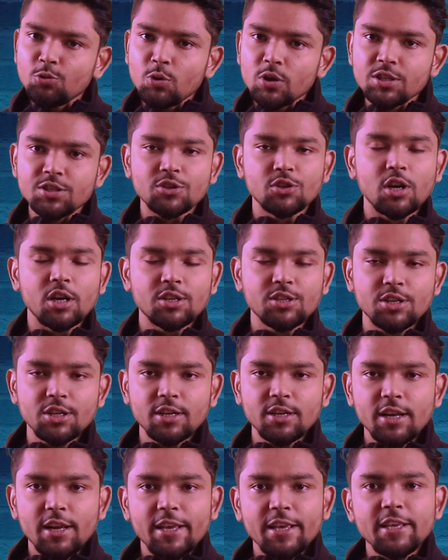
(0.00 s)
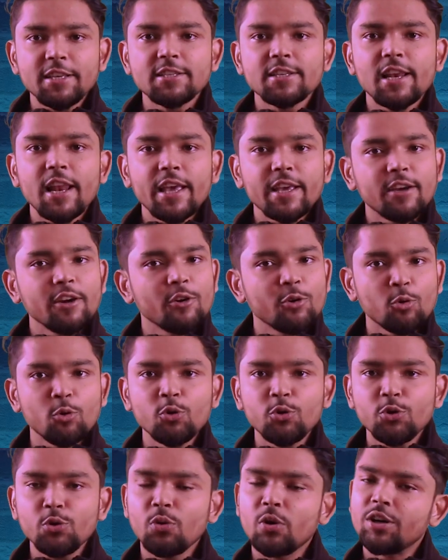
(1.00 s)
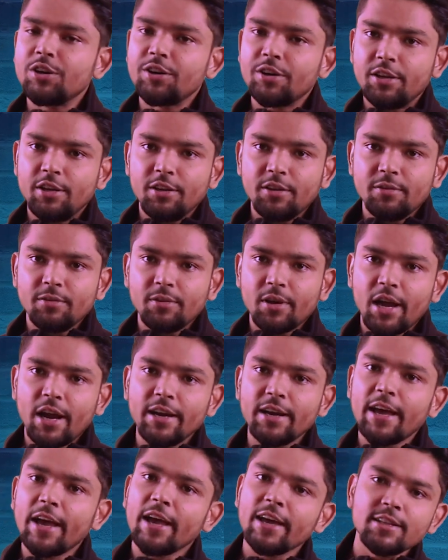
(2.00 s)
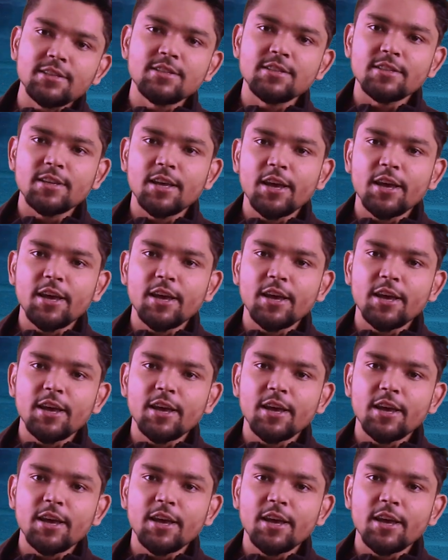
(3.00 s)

to a structure is like a root to a tree and hence